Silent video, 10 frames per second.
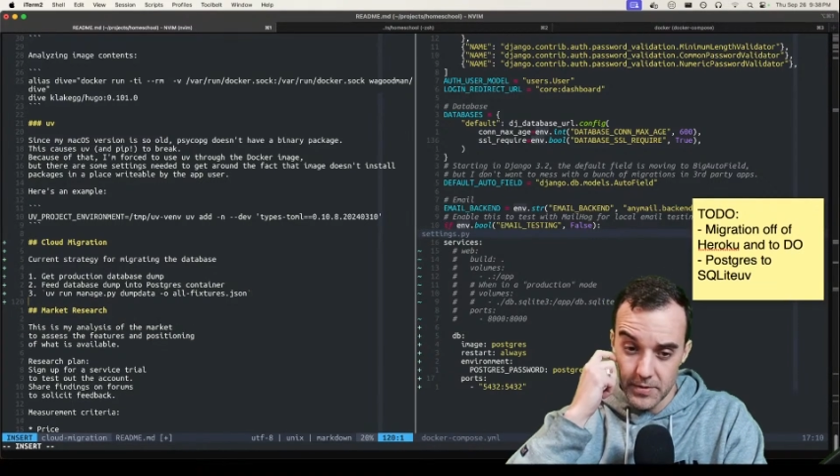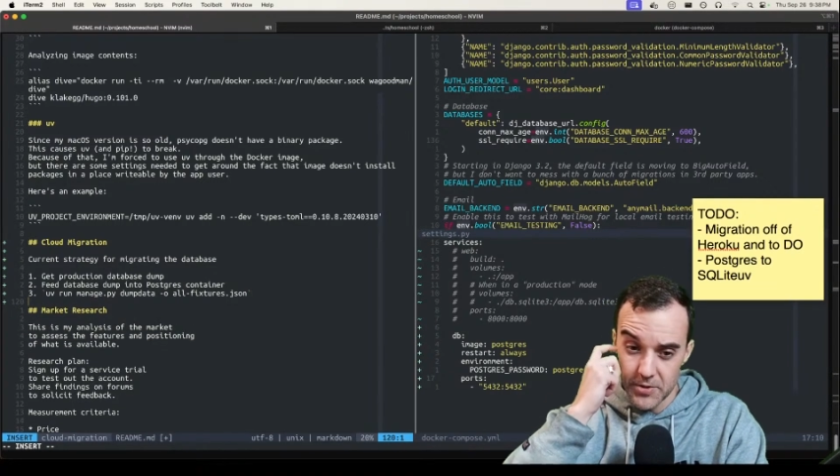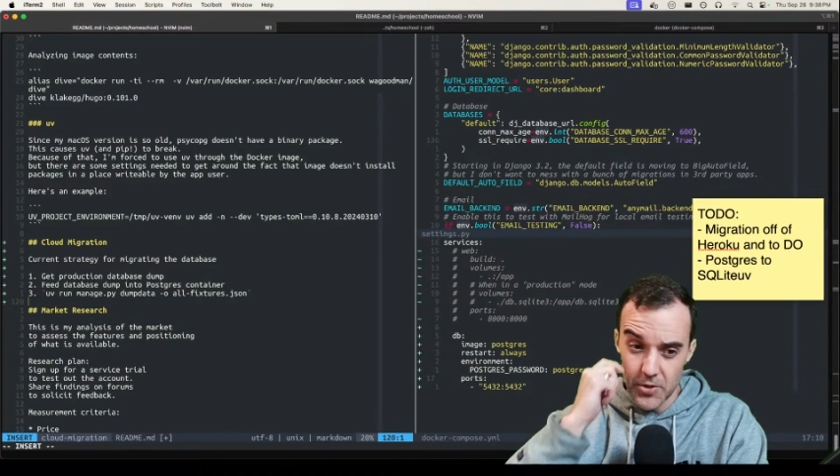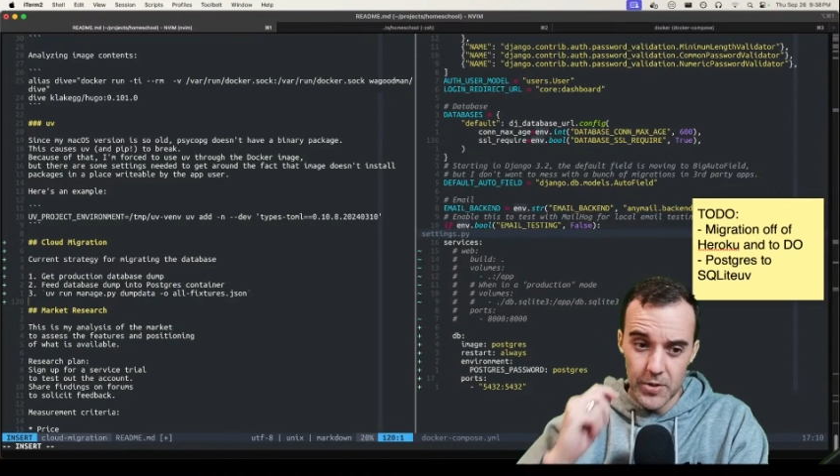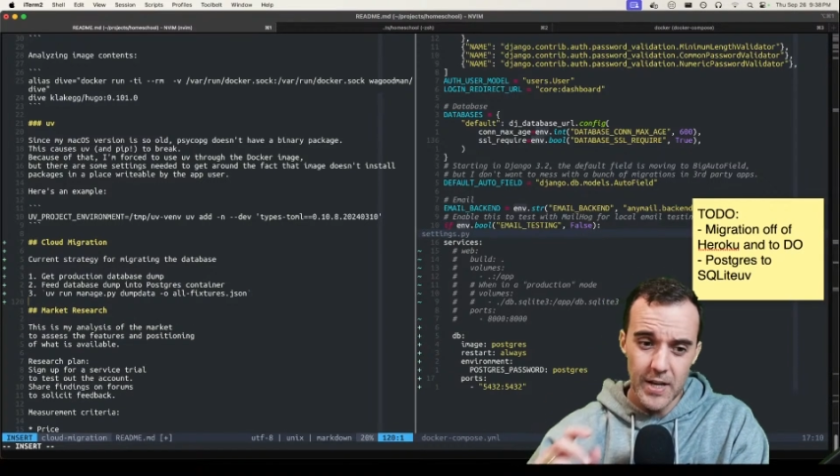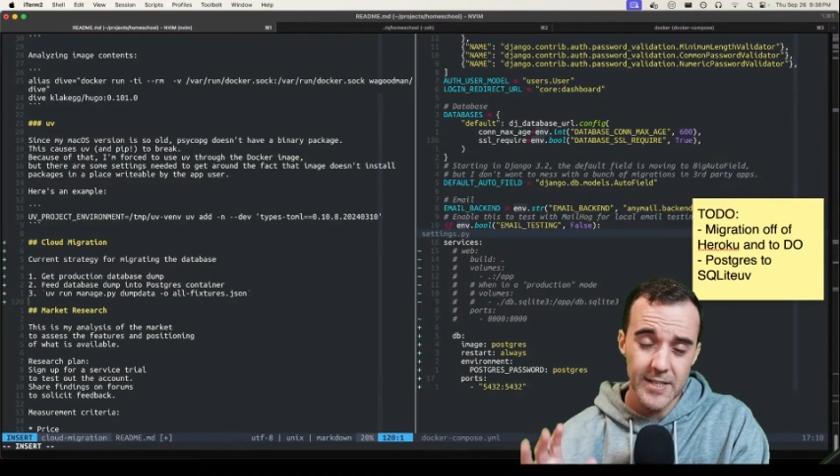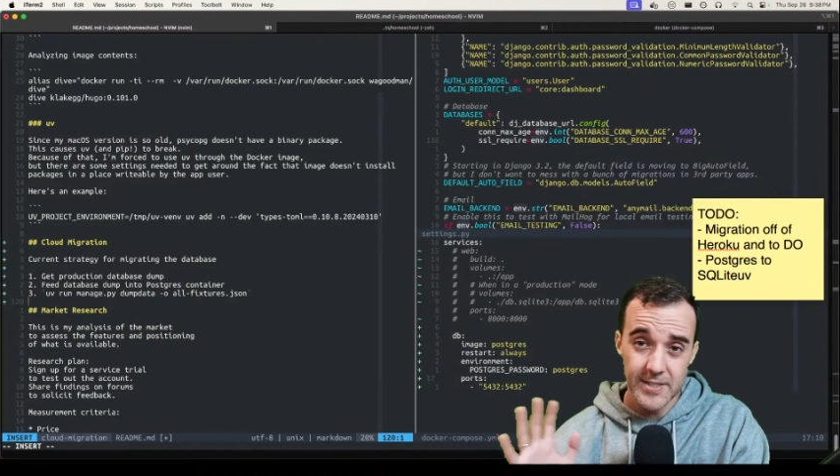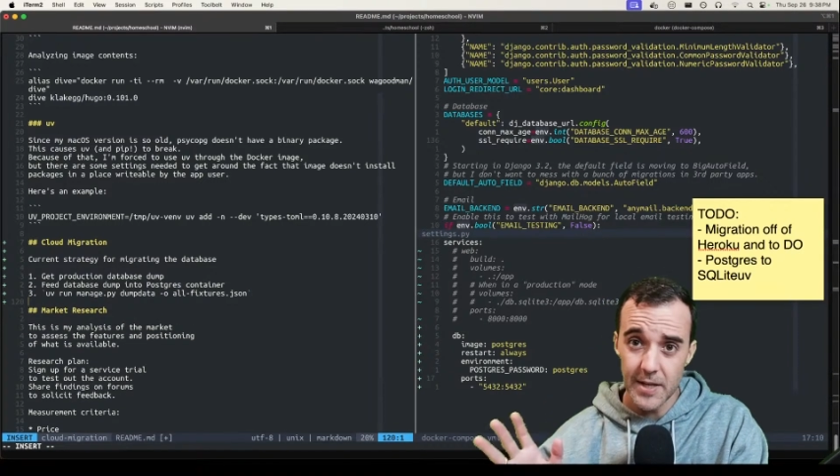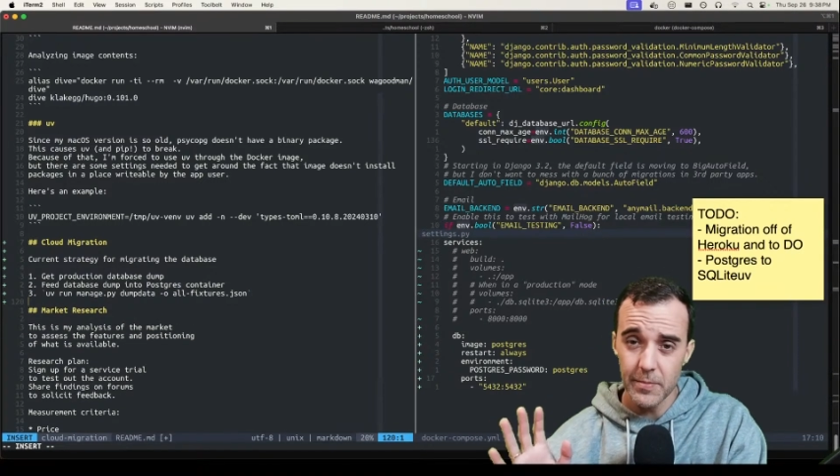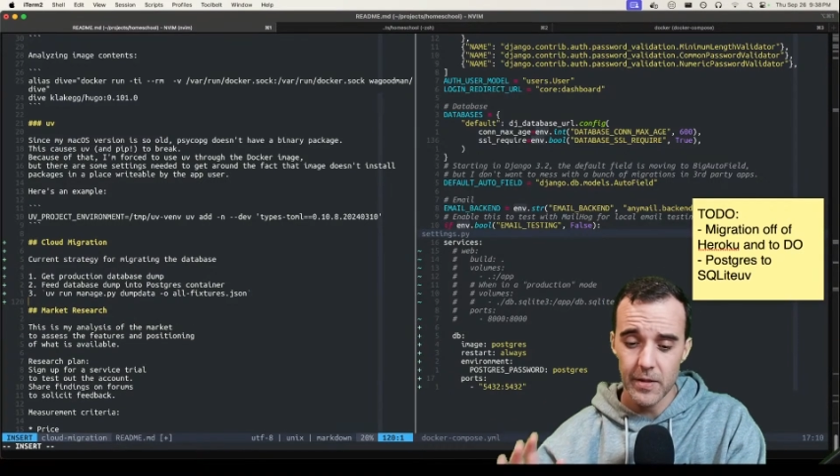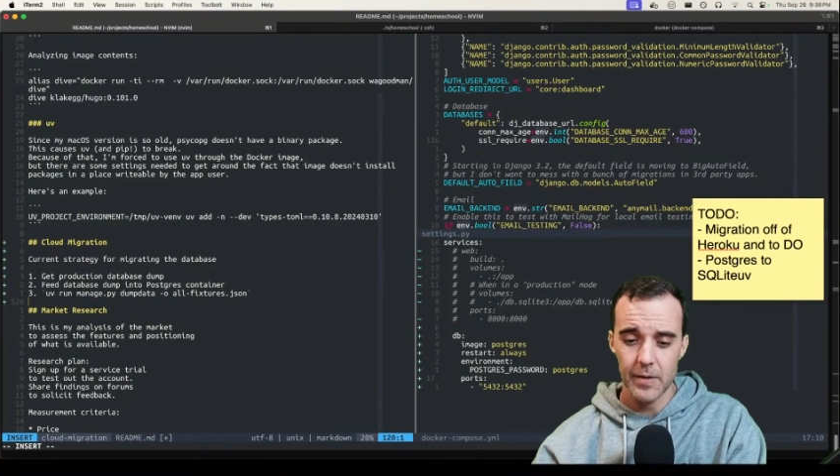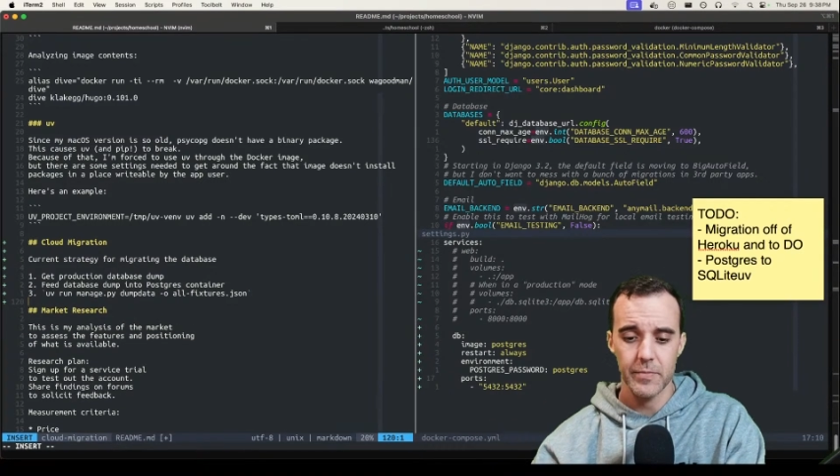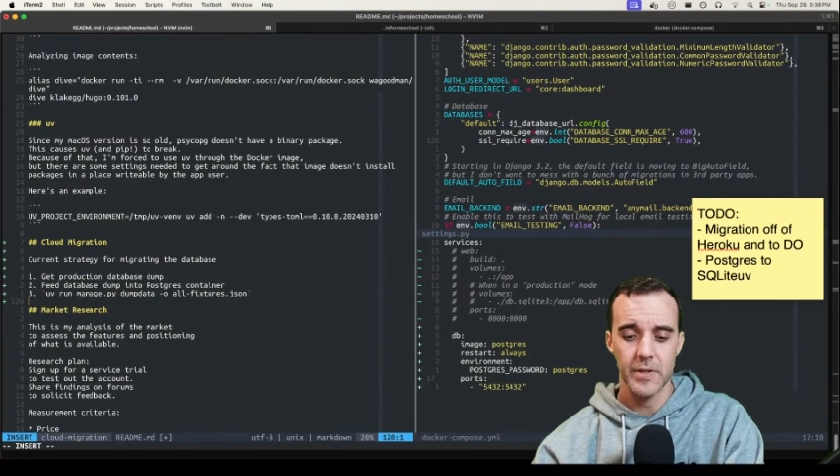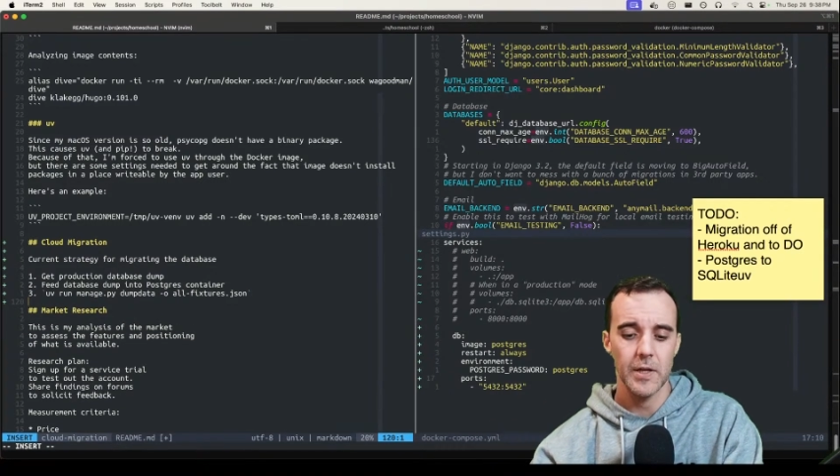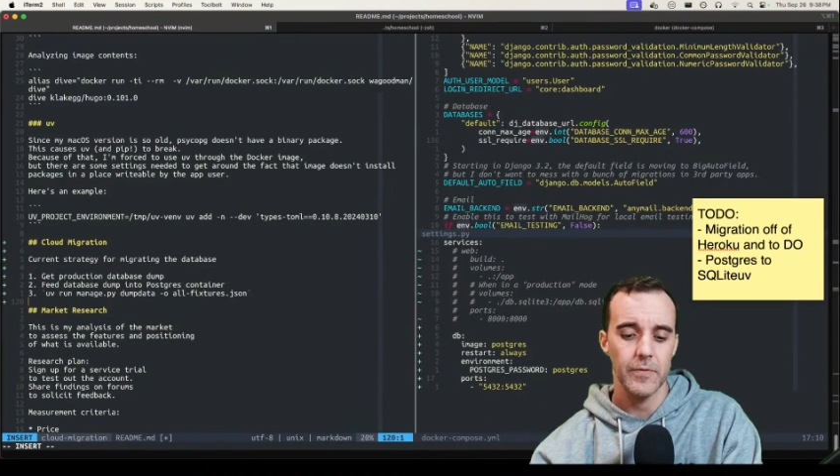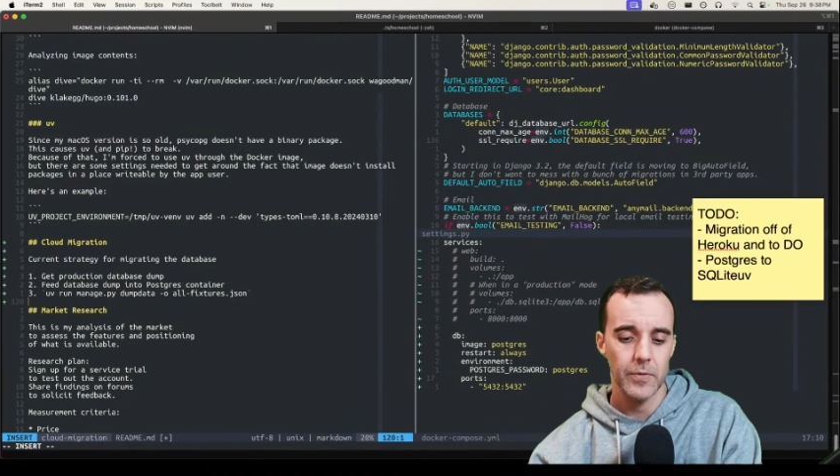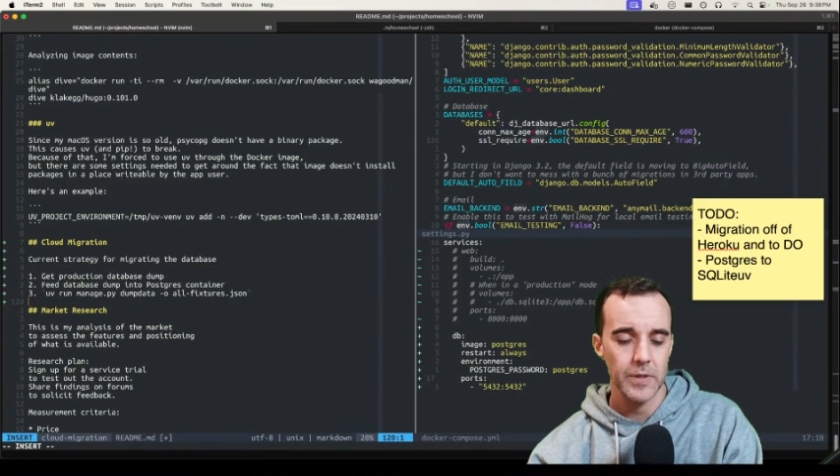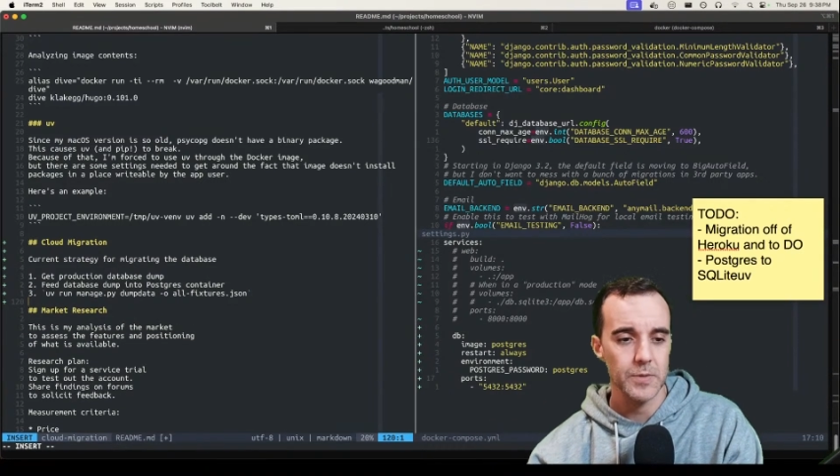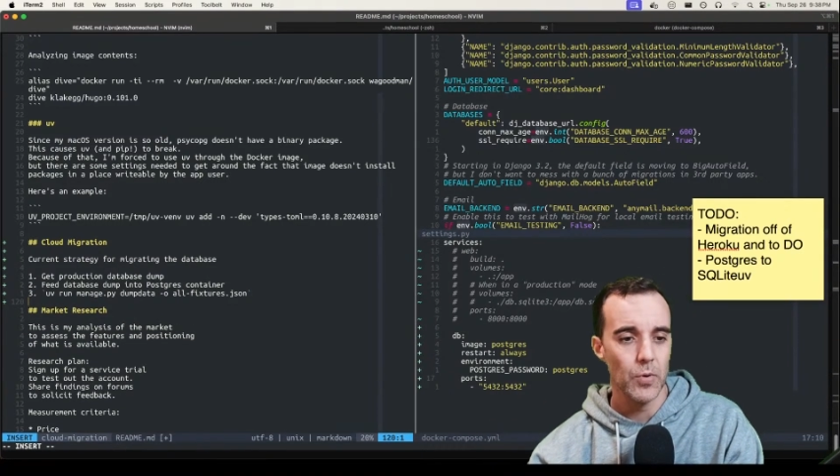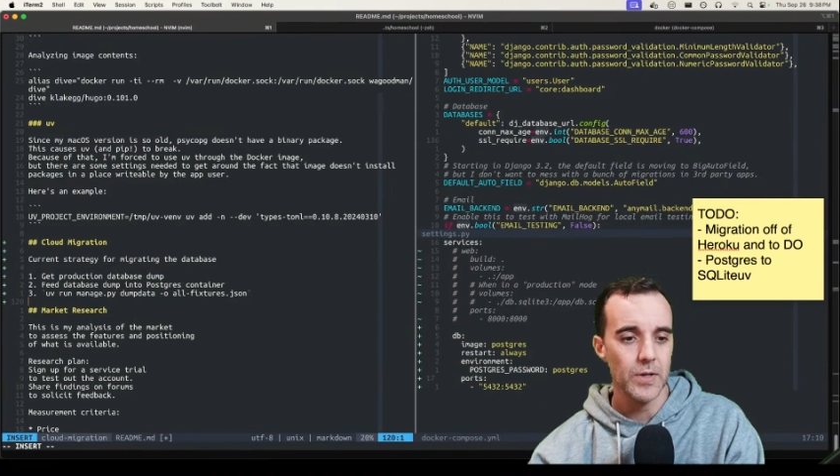so the next step that I'm thinking with
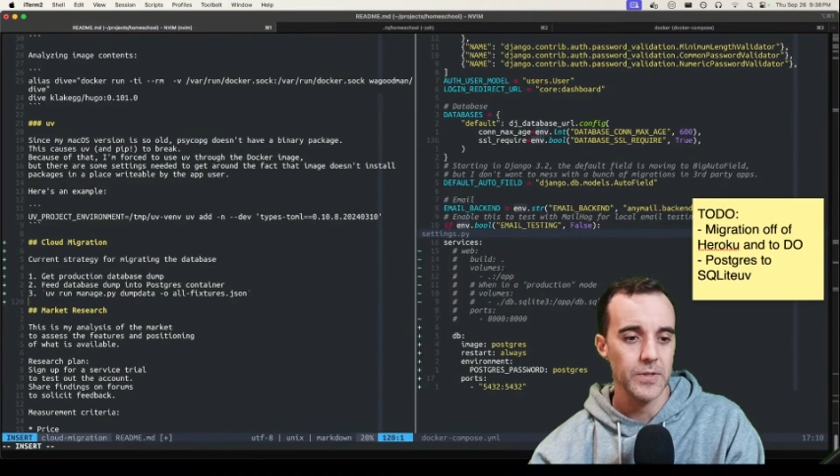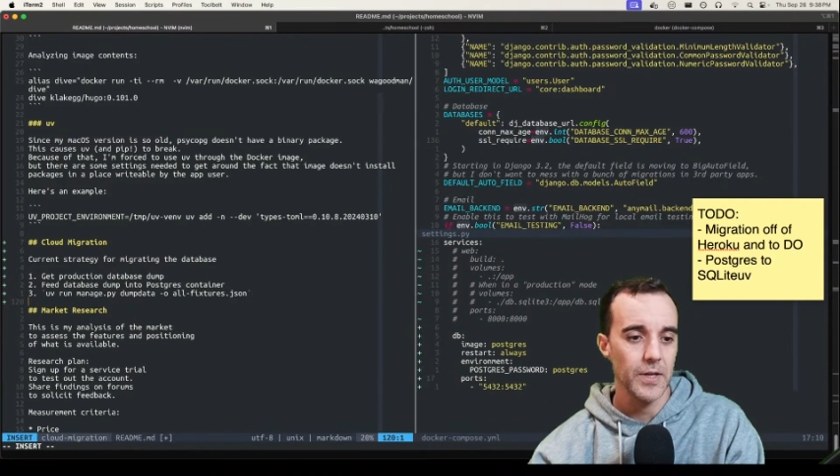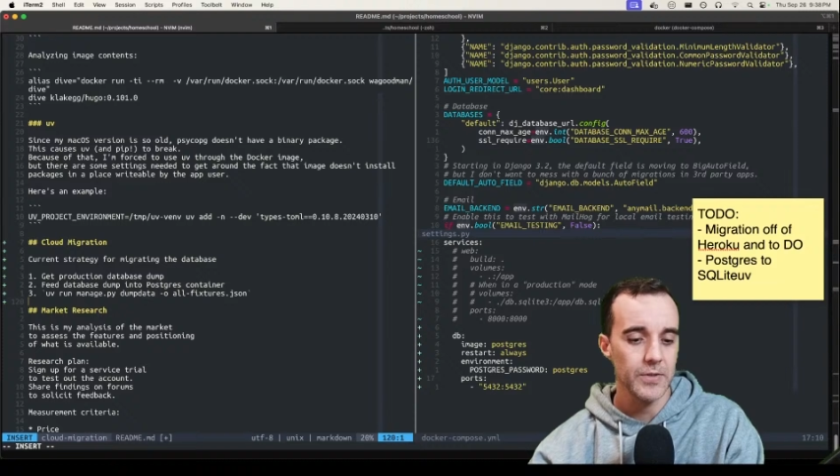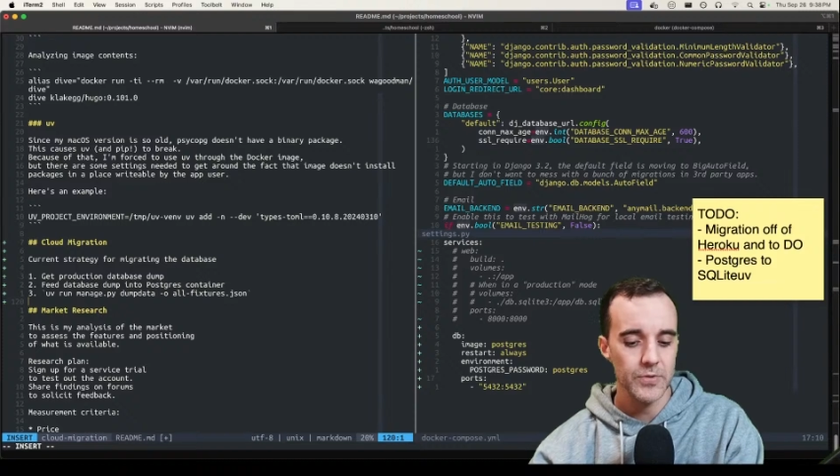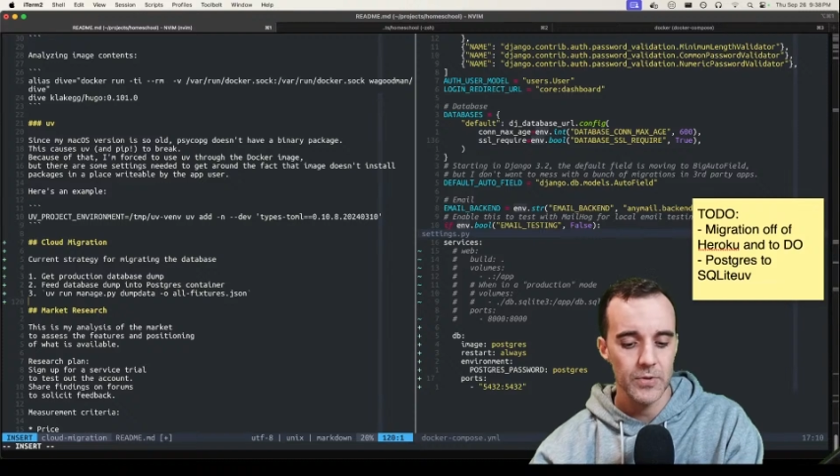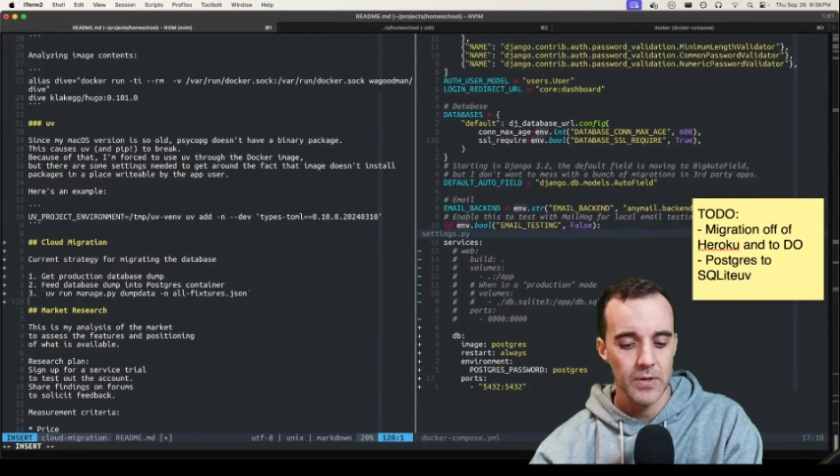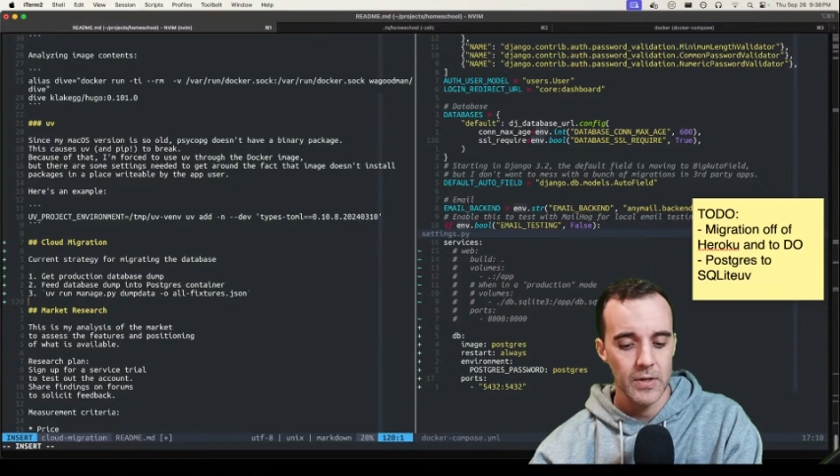this process